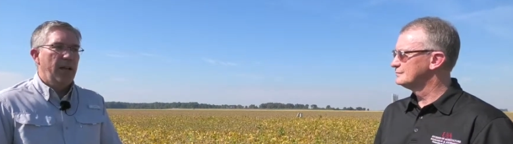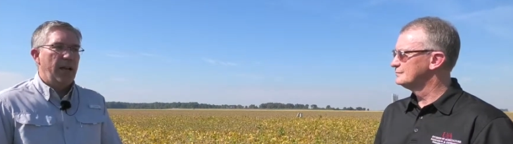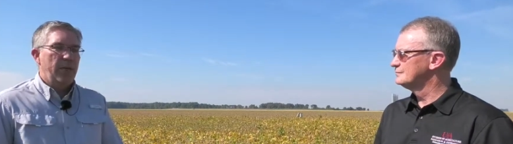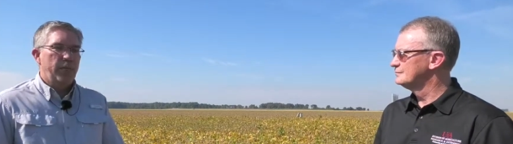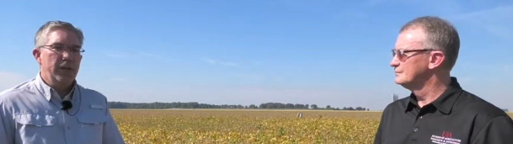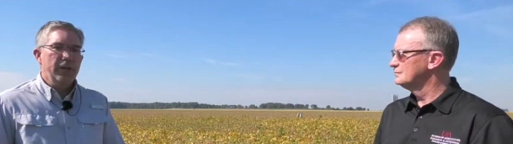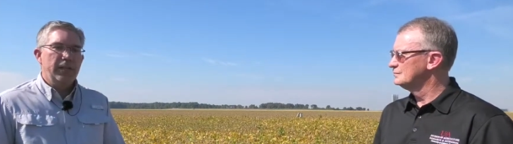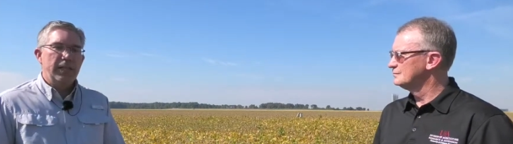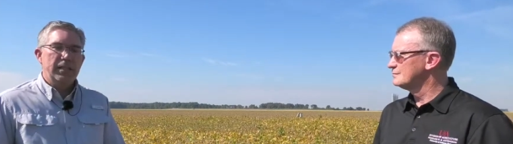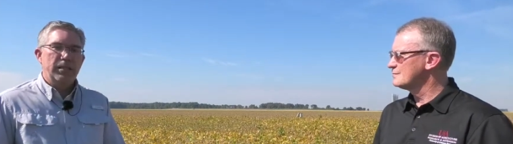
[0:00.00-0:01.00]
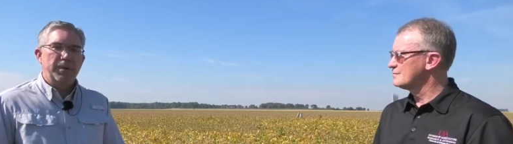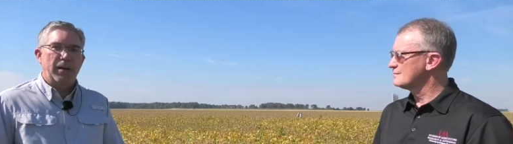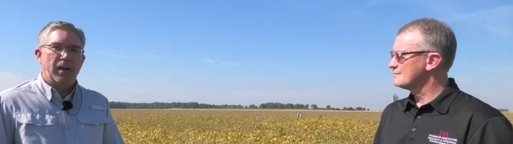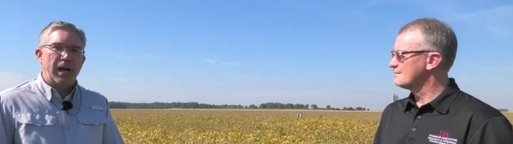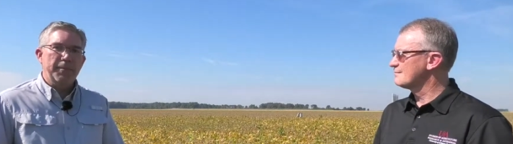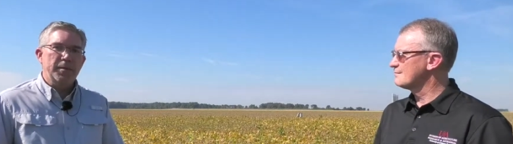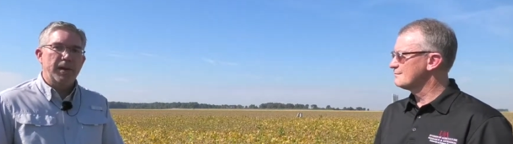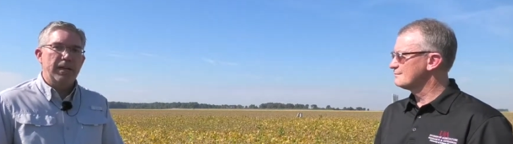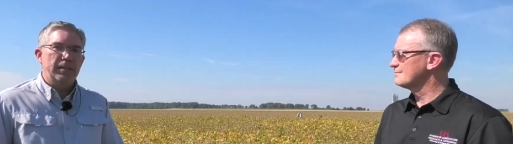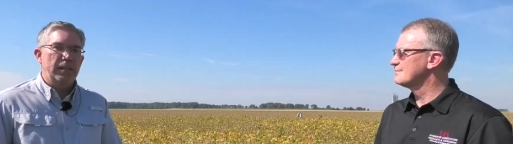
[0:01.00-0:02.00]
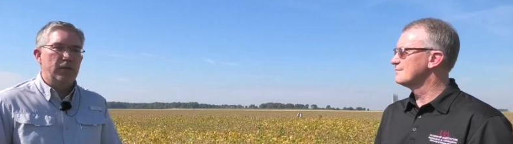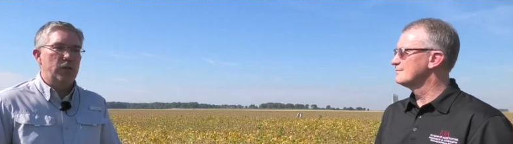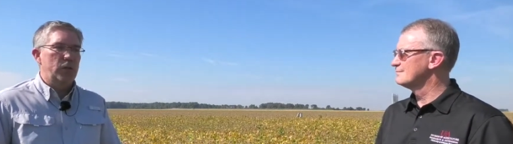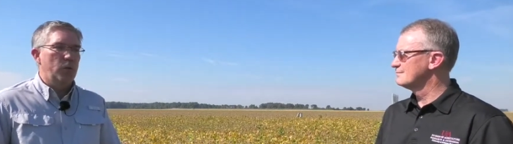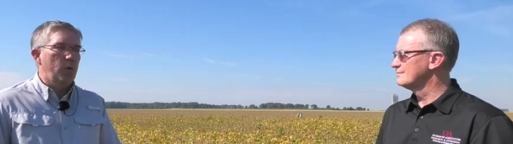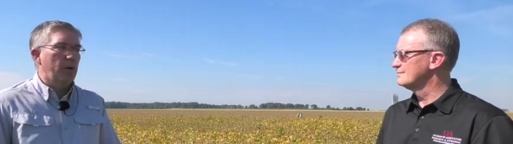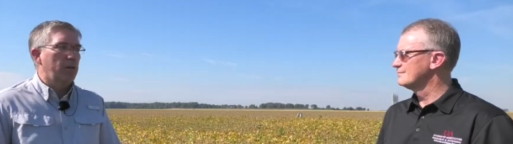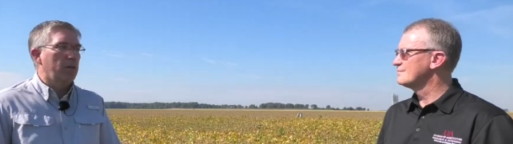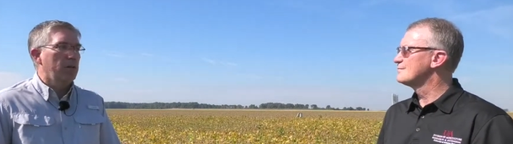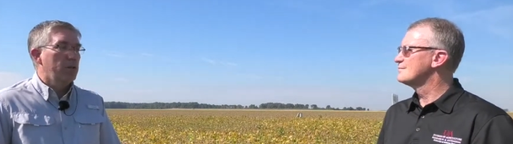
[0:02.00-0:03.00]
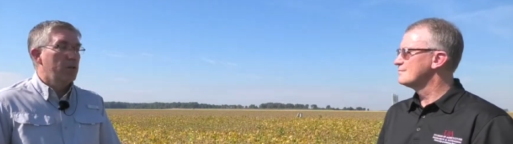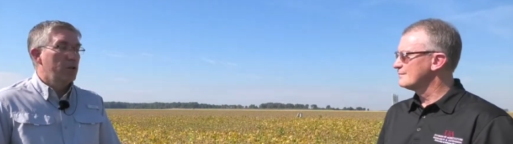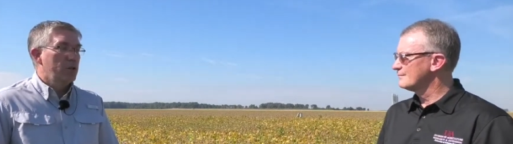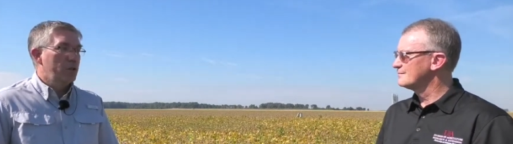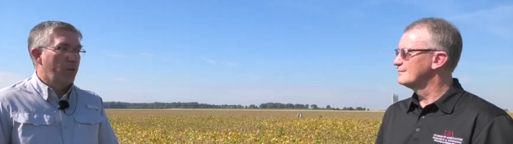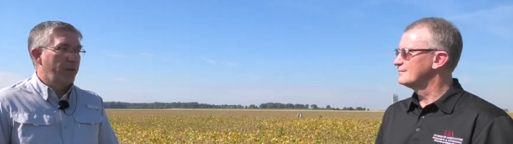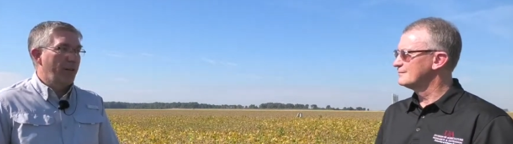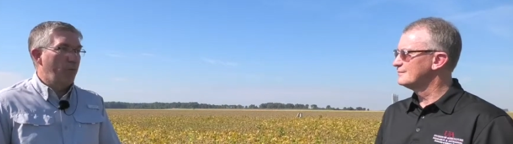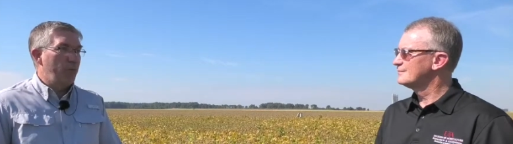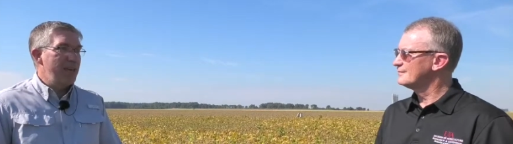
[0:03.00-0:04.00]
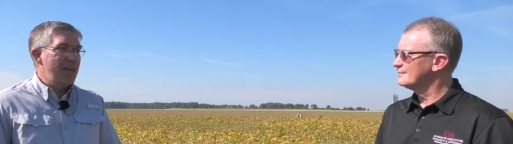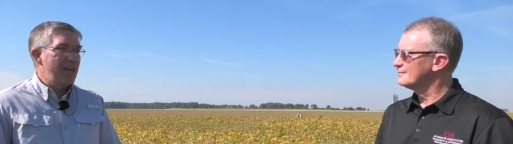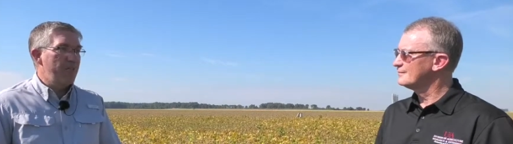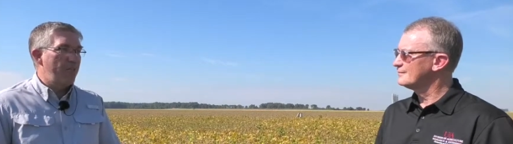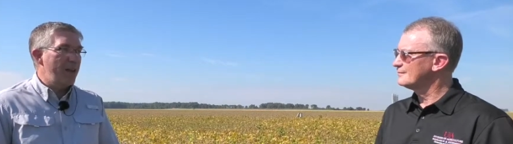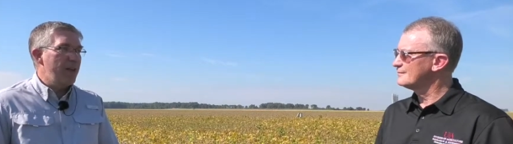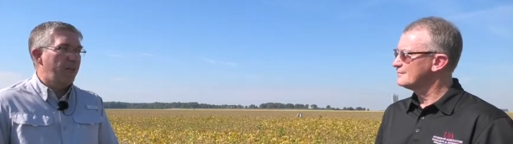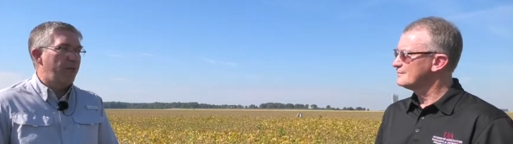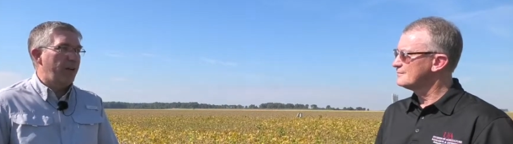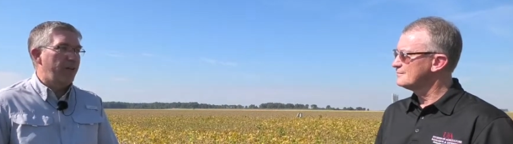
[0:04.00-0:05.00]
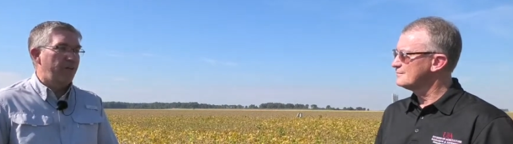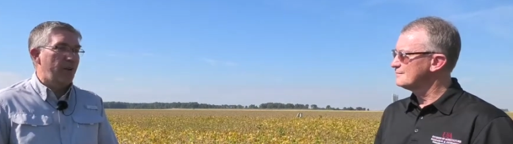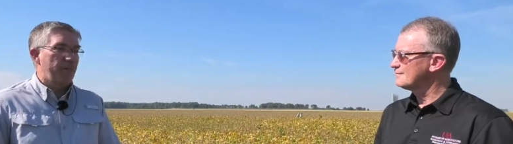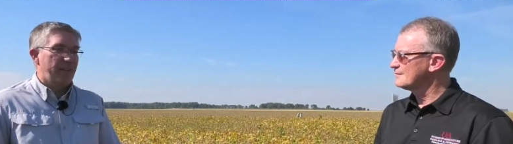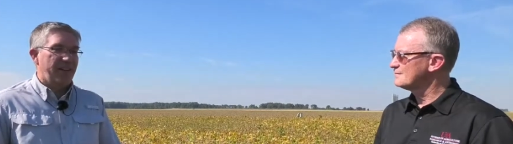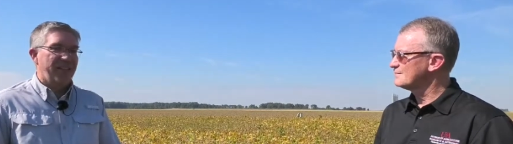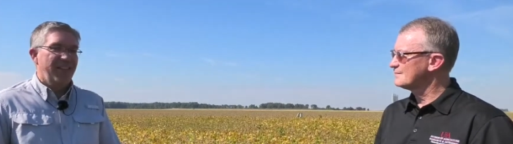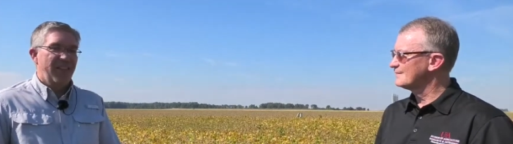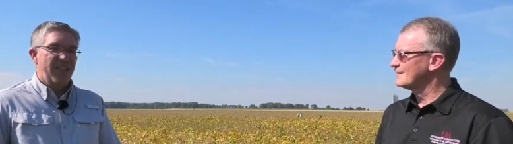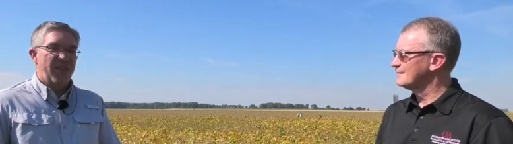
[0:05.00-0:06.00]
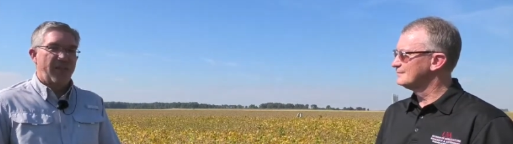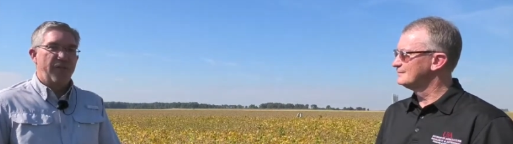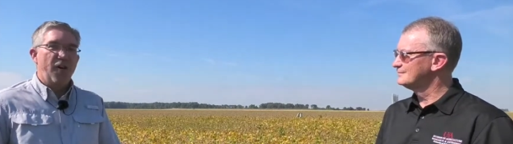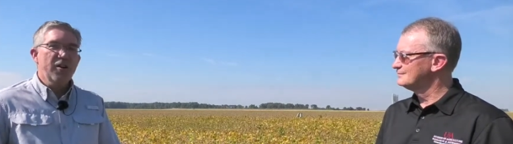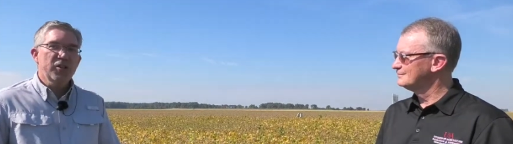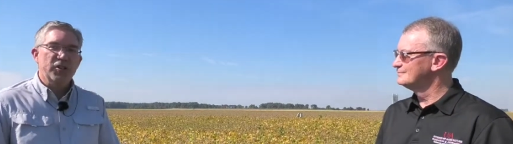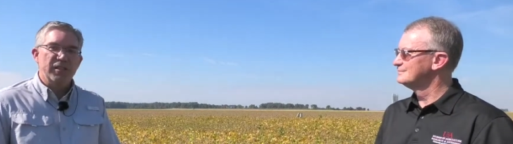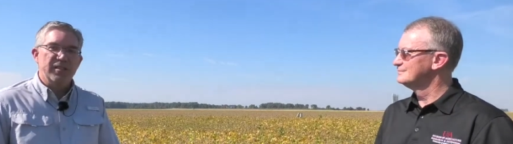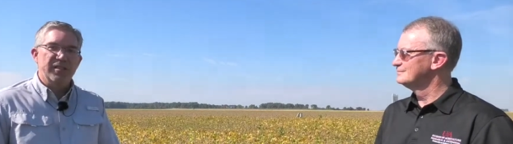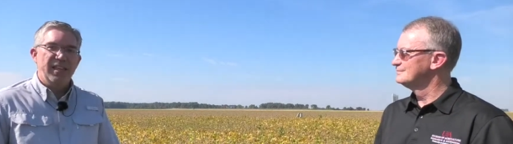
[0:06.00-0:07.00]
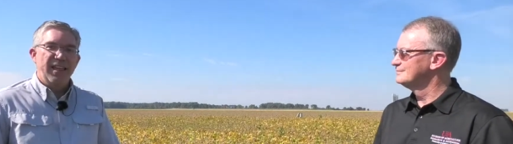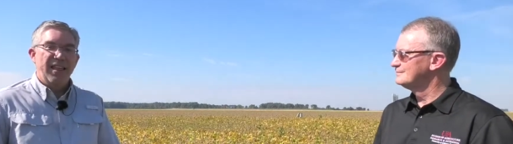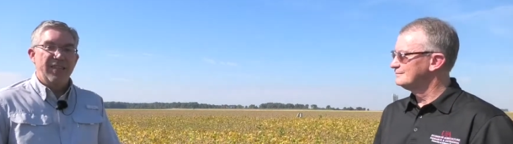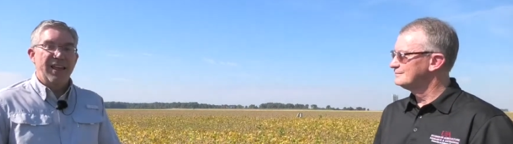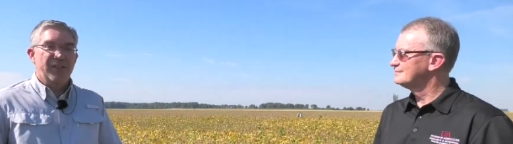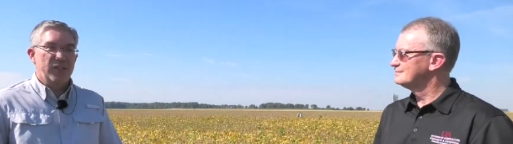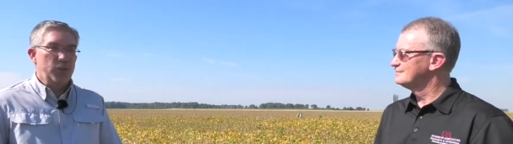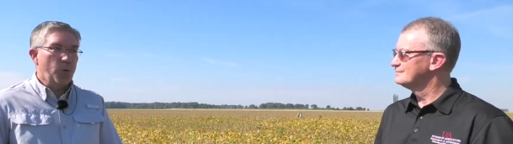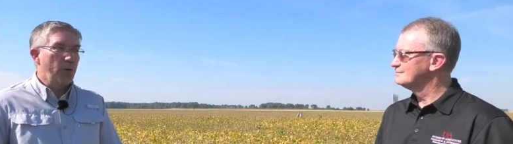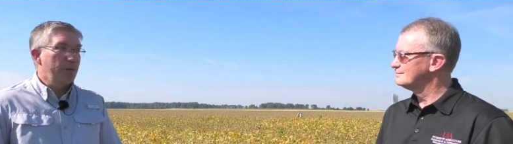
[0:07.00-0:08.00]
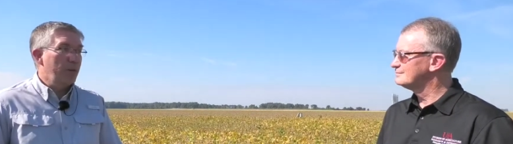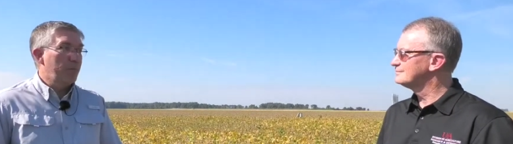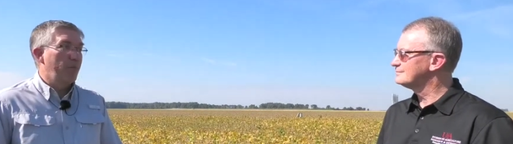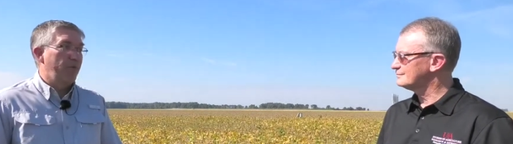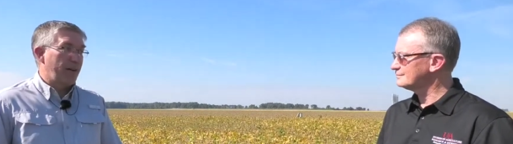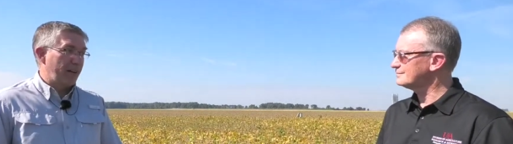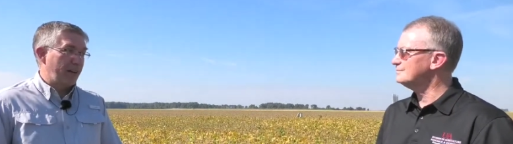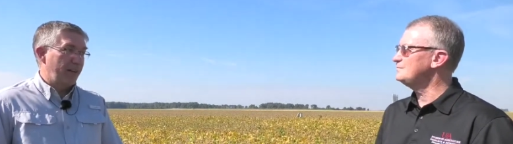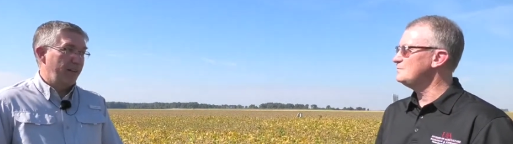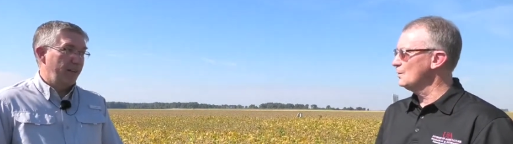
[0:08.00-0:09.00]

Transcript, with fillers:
Speaker 1: And really, it's about optimizing the soil so that we can benefit from the functions that the soil can provide.